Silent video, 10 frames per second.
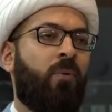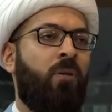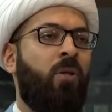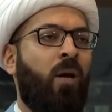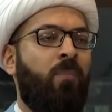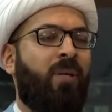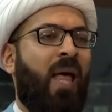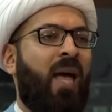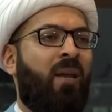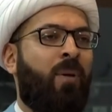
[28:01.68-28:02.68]
None but
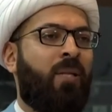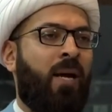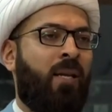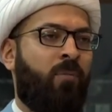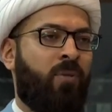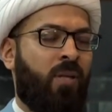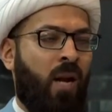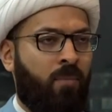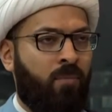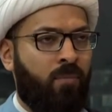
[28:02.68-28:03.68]
Ahlul Bayt alayhim
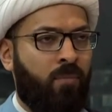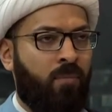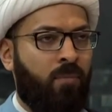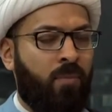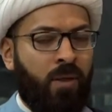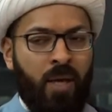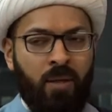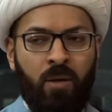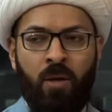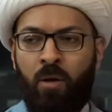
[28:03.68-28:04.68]
salam. Again,
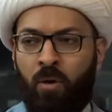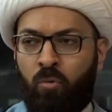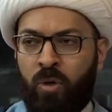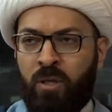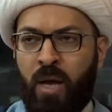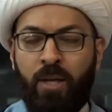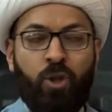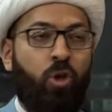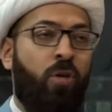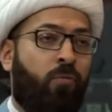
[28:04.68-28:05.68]
read the
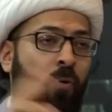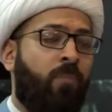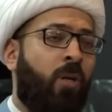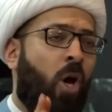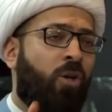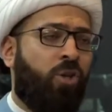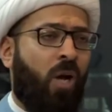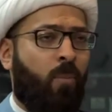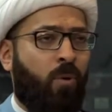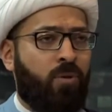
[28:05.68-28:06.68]
history from the
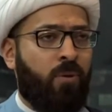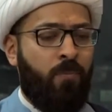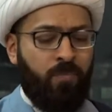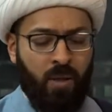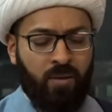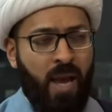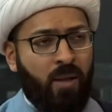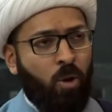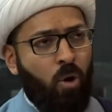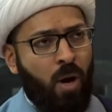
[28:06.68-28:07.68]
non-Shia books. Take
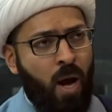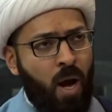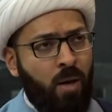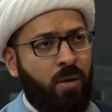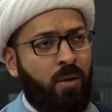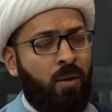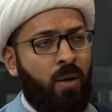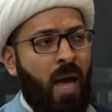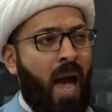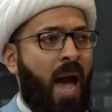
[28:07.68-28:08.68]
the Quran
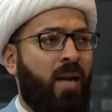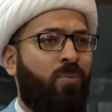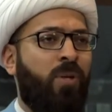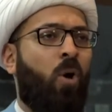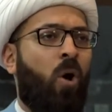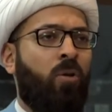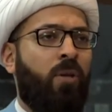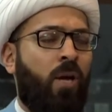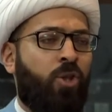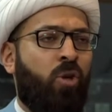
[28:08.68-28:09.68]
and read all the
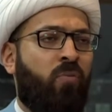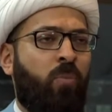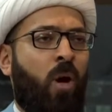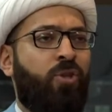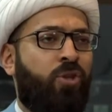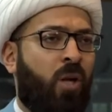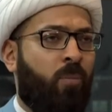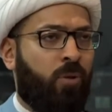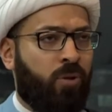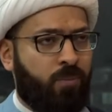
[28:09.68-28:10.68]
history from non-Shia books.